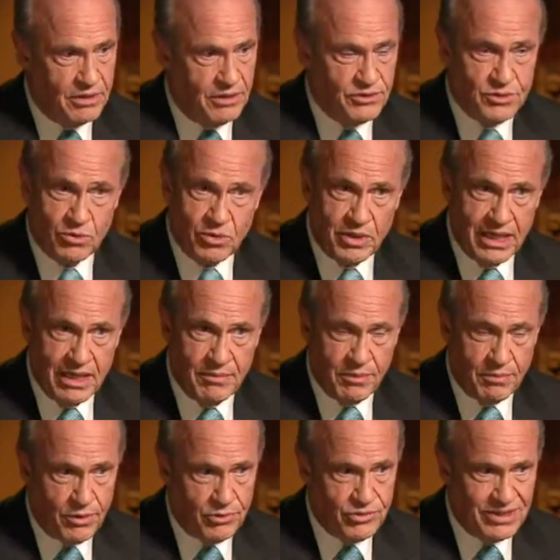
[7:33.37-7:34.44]
because of the way
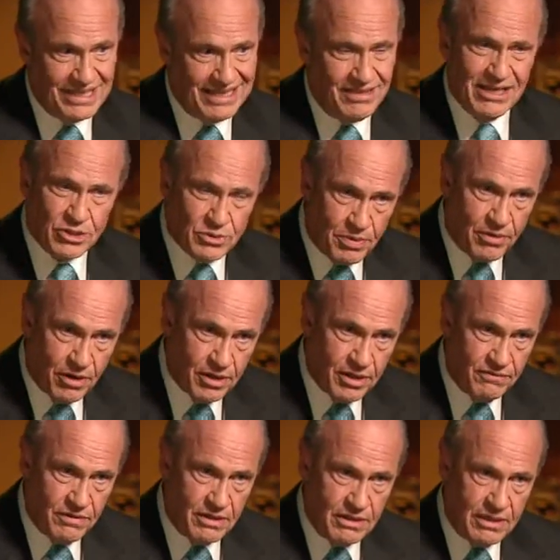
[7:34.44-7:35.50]
I'm approaching it. That's
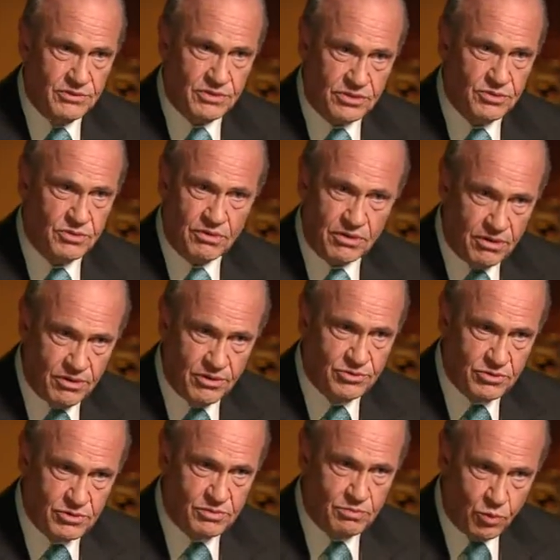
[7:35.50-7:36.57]
part of it. It's just going to
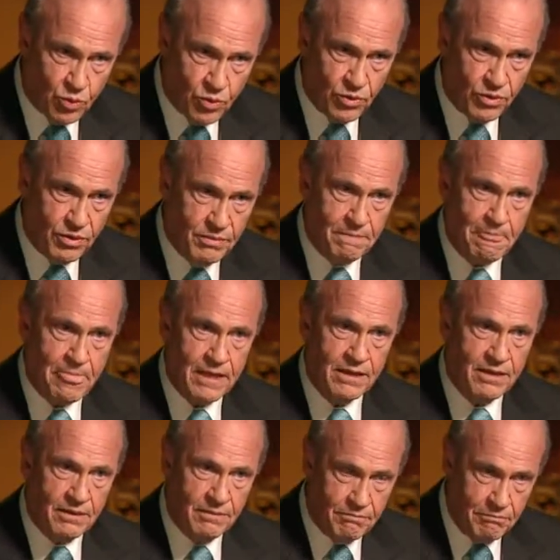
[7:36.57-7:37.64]
cost us more
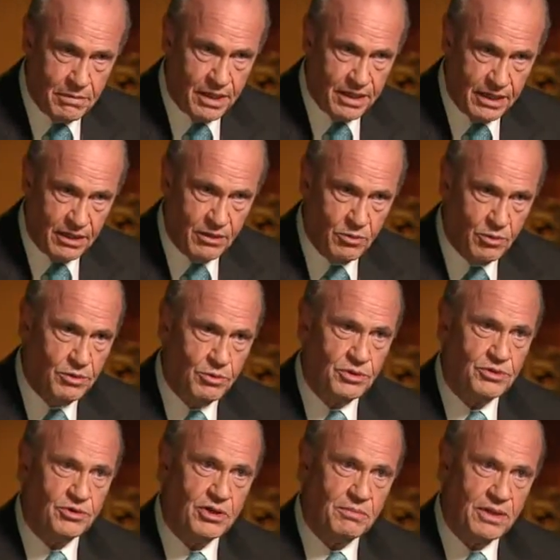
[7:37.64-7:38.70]
money.
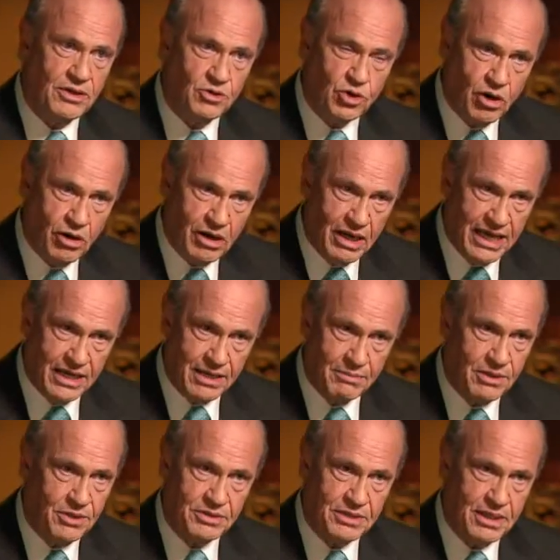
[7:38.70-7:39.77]
We're talking about
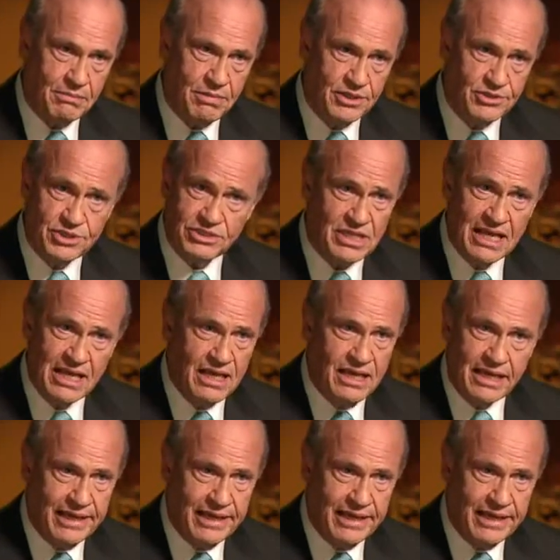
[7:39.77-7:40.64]
declining military budgets.